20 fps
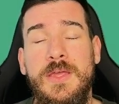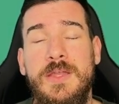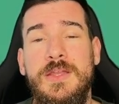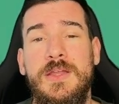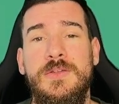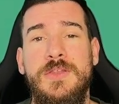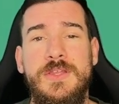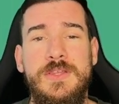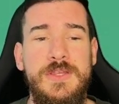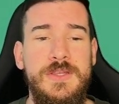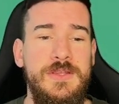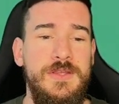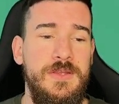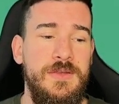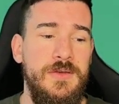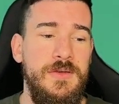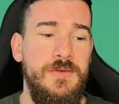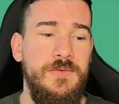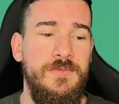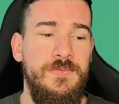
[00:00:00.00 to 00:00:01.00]
Now this is
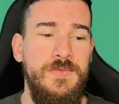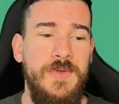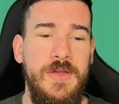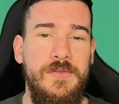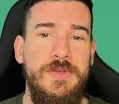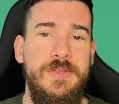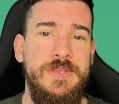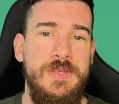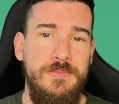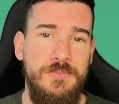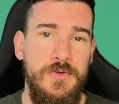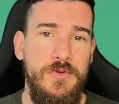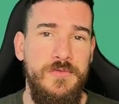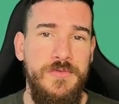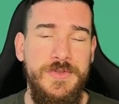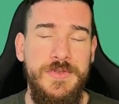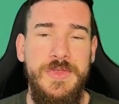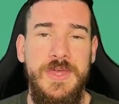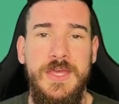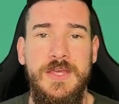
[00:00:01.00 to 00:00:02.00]
very simple
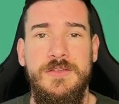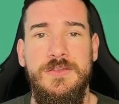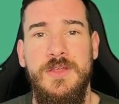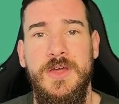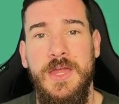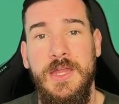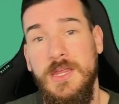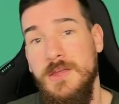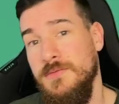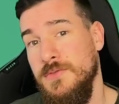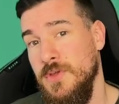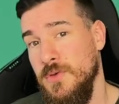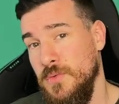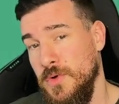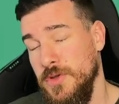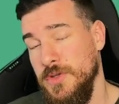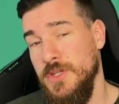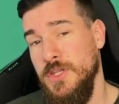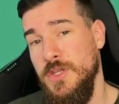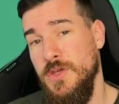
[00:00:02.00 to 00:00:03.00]
for things like if you
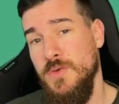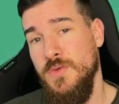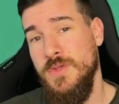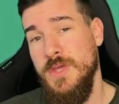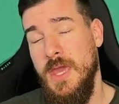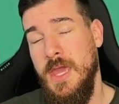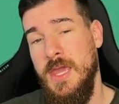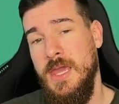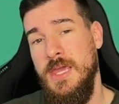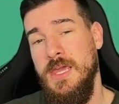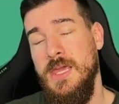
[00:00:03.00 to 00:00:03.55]
want to use a